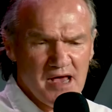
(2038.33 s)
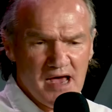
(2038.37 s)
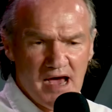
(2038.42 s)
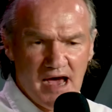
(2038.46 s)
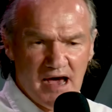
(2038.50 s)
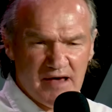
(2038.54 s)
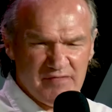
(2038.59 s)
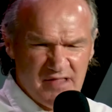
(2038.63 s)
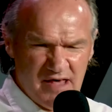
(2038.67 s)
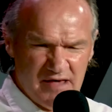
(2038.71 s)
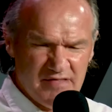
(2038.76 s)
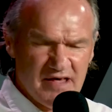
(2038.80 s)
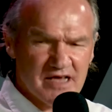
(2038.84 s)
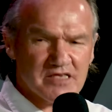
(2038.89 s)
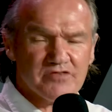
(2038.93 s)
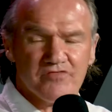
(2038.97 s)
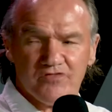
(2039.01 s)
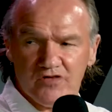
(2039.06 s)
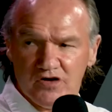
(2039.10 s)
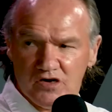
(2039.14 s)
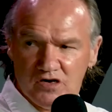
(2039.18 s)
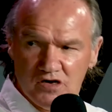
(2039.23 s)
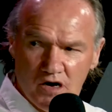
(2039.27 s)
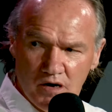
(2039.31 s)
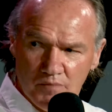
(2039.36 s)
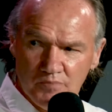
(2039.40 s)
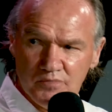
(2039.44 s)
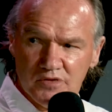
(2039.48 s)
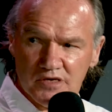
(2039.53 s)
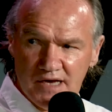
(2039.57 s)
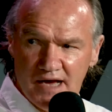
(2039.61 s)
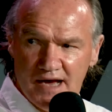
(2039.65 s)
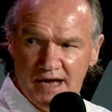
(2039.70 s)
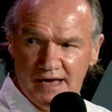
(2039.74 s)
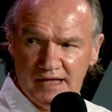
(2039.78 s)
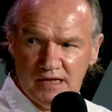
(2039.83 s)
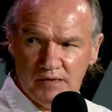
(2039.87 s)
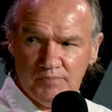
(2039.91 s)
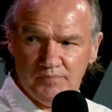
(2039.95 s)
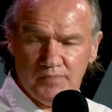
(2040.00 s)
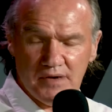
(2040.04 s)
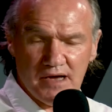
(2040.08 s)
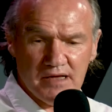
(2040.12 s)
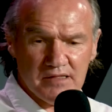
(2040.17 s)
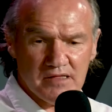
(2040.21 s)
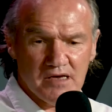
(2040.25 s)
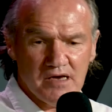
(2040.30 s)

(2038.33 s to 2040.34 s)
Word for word: Right. Now, that's very complicated, but